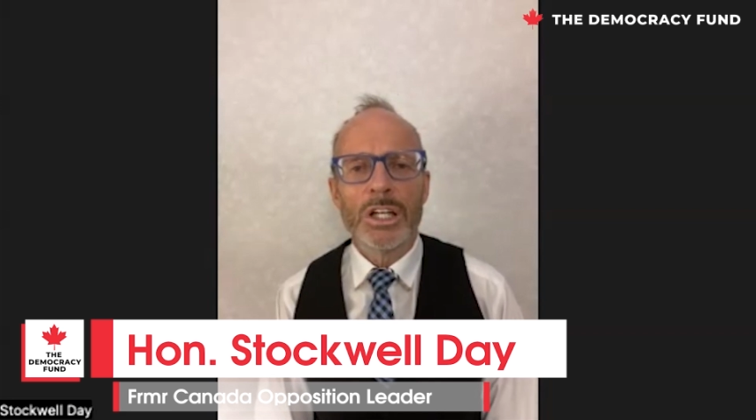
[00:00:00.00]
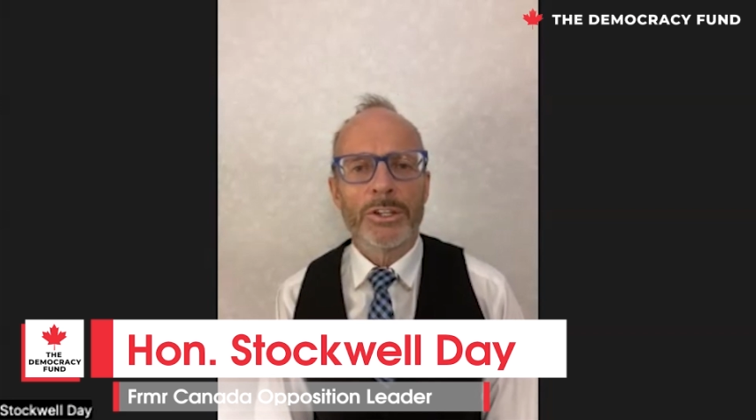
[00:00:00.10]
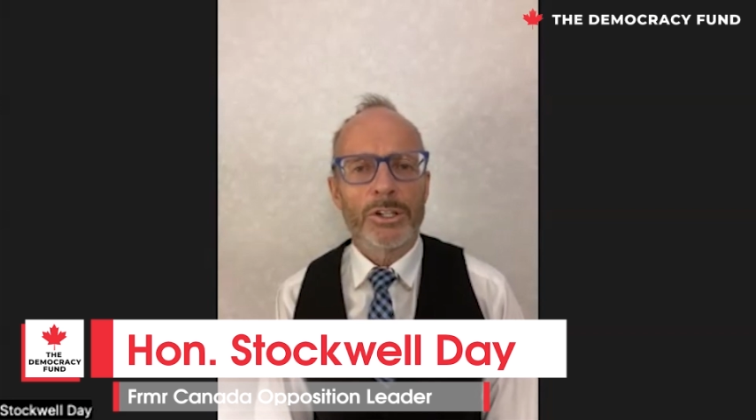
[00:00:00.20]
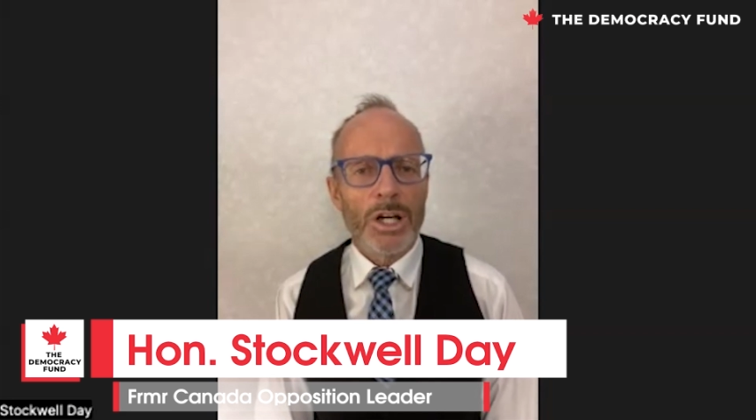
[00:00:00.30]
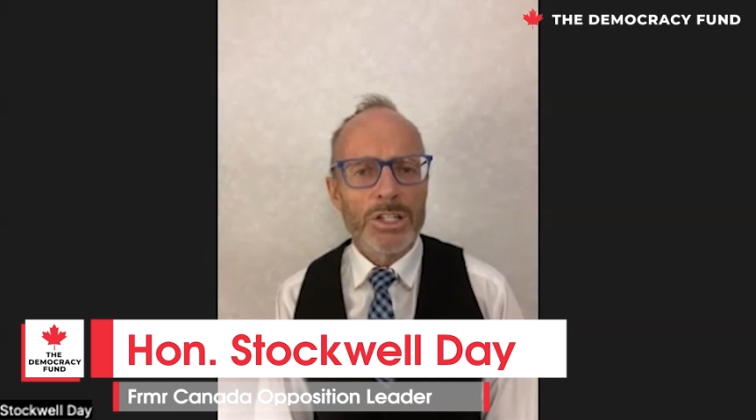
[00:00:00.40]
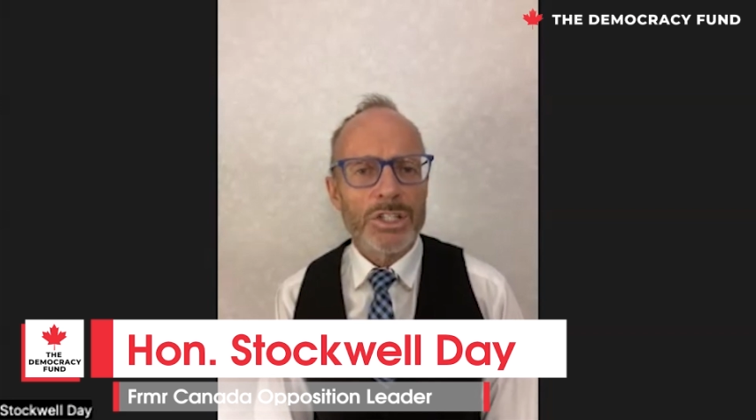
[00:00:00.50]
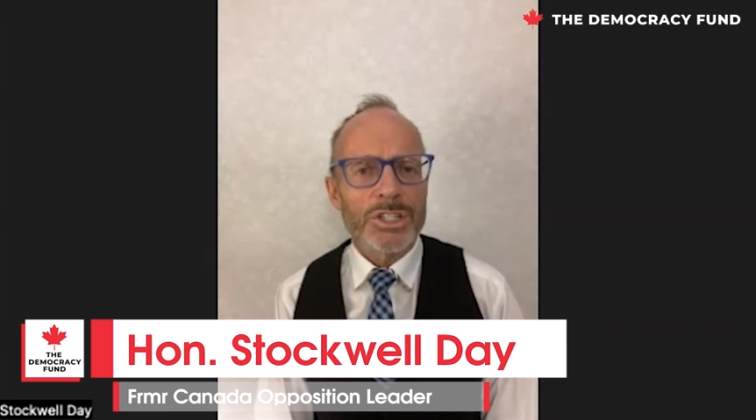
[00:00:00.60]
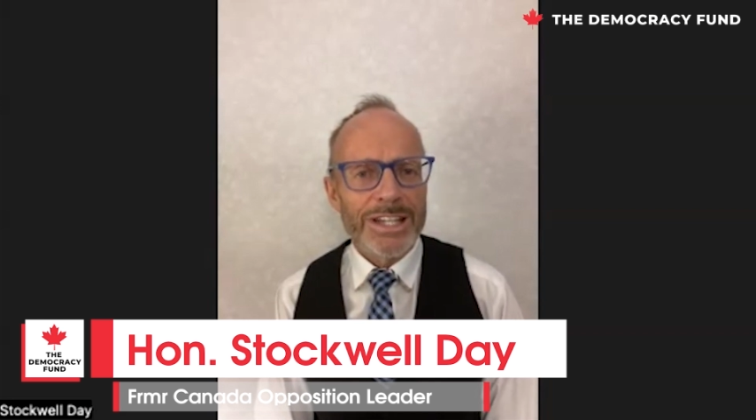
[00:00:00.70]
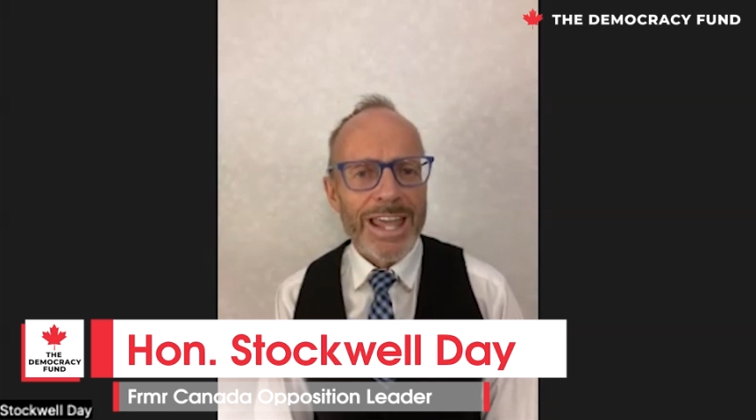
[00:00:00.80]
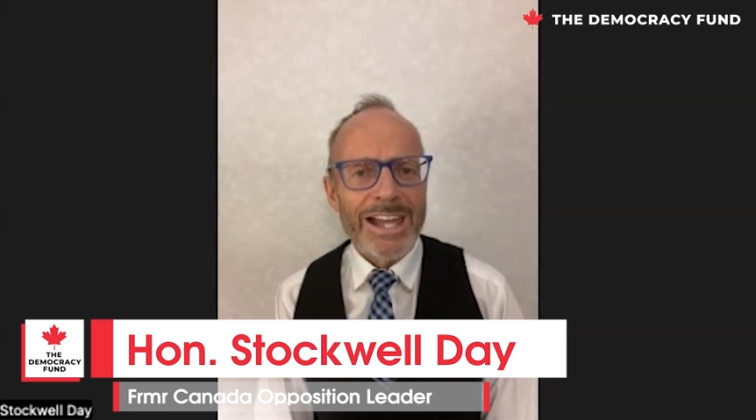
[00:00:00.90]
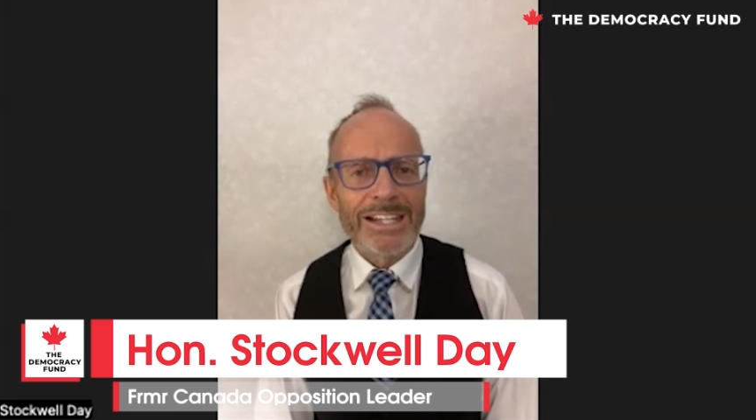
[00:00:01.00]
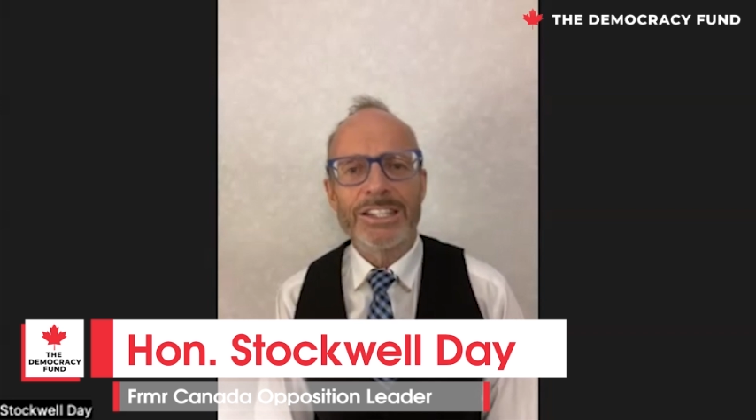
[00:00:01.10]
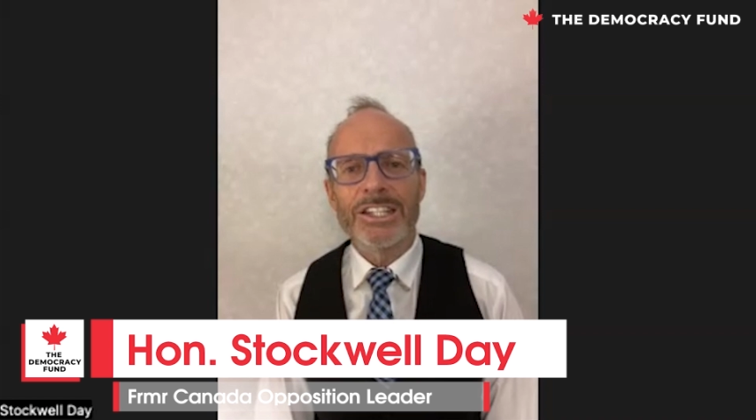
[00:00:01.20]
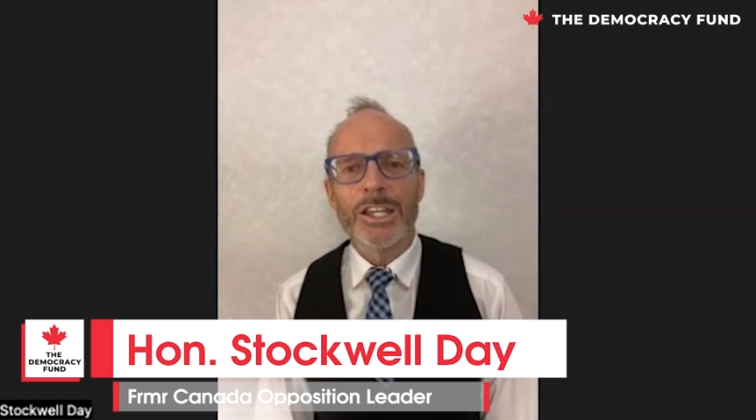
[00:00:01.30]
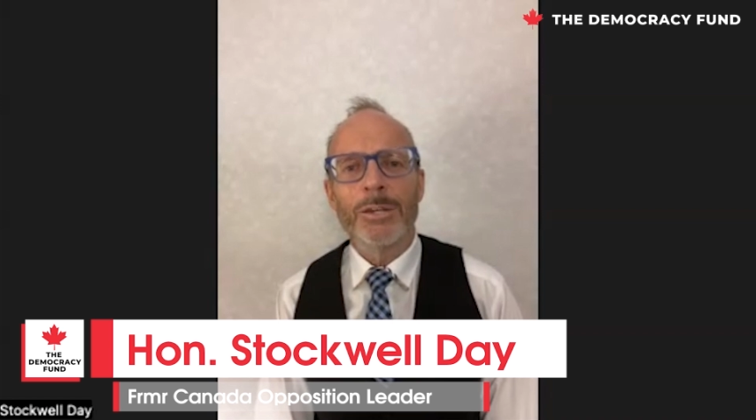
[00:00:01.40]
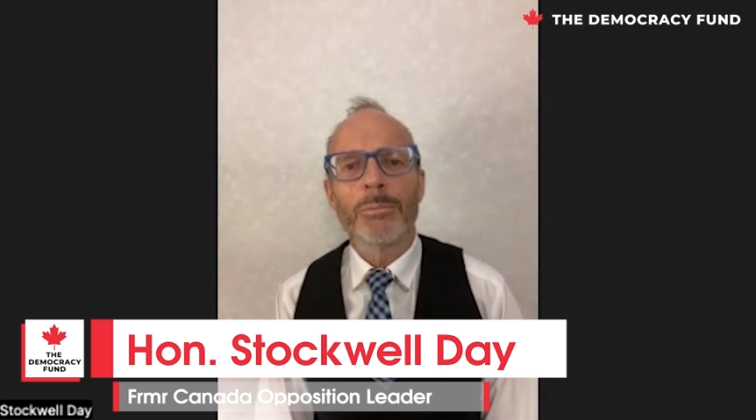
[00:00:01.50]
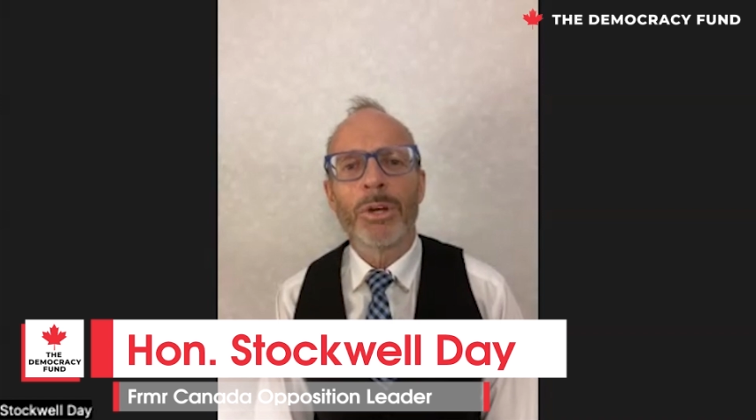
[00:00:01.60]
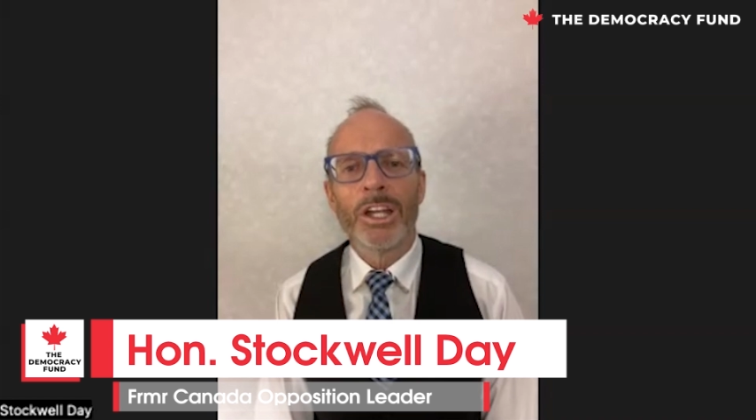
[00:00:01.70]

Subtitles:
the crisis in academe.